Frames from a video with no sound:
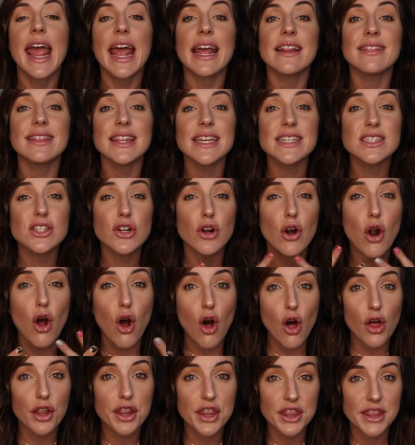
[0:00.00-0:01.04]
And these are
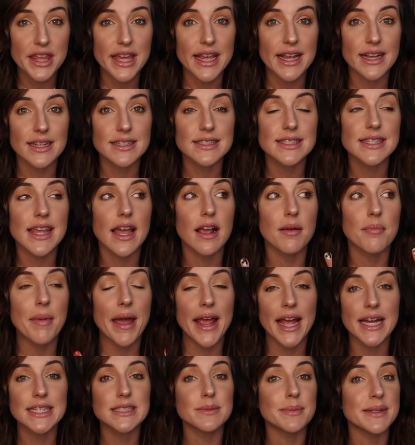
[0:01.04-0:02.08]
all things like
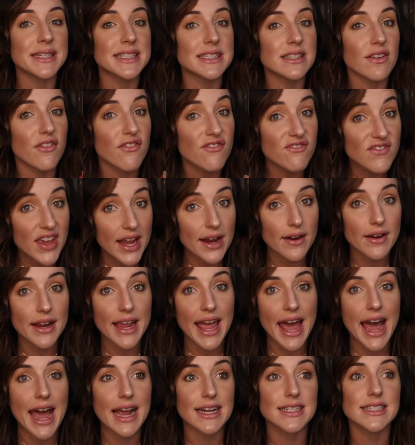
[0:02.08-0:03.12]
my husband is a
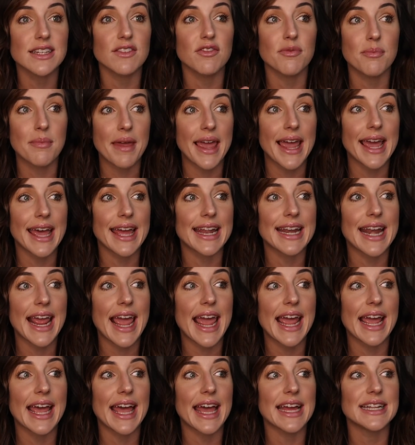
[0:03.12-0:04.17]
very active man
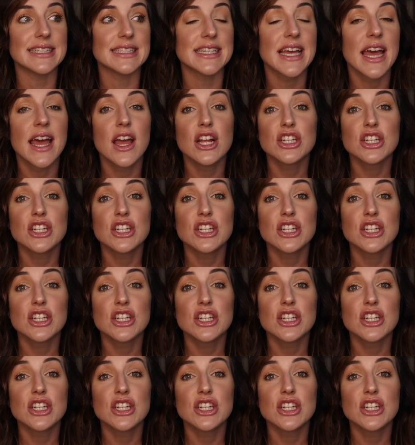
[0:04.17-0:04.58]
and